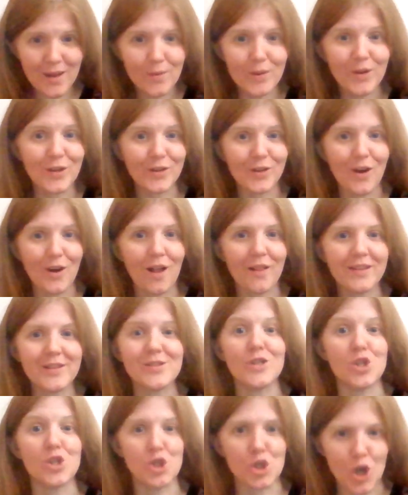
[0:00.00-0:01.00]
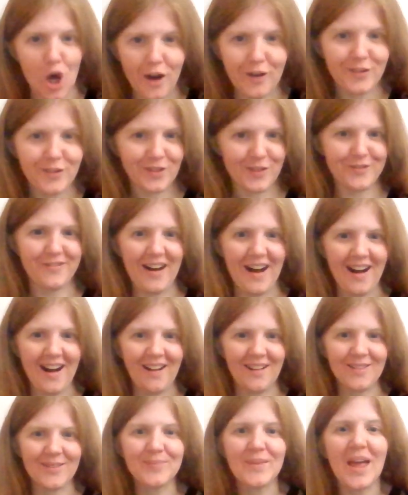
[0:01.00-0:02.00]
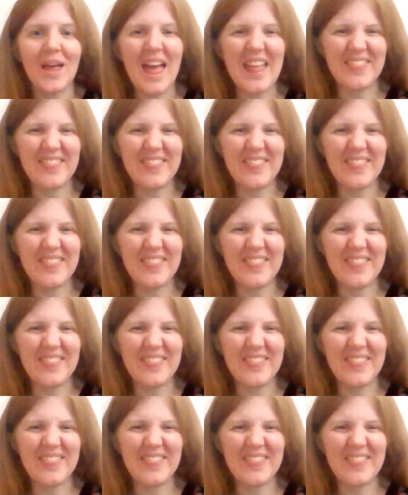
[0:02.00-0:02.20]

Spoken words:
we're going to call this the doctor vowel.